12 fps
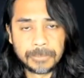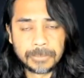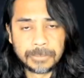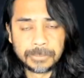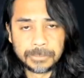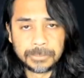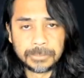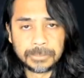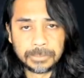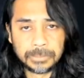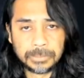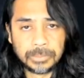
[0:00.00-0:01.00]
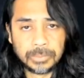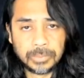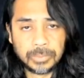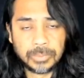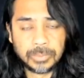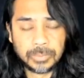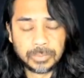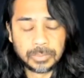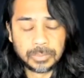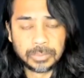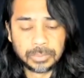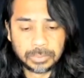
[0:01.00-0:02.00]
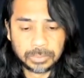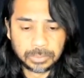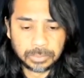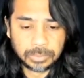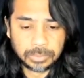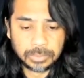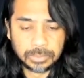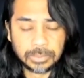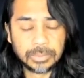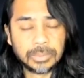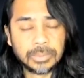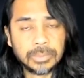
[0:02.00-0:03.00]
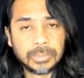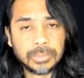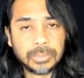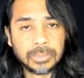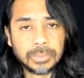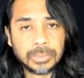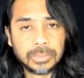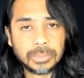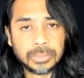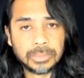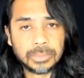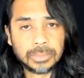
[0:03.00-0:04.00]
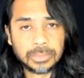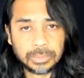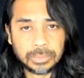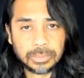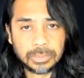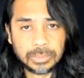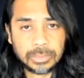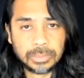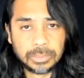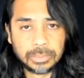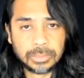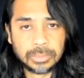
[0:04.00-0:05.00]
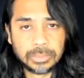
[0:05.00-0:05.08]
No words are spoken by the person on screen.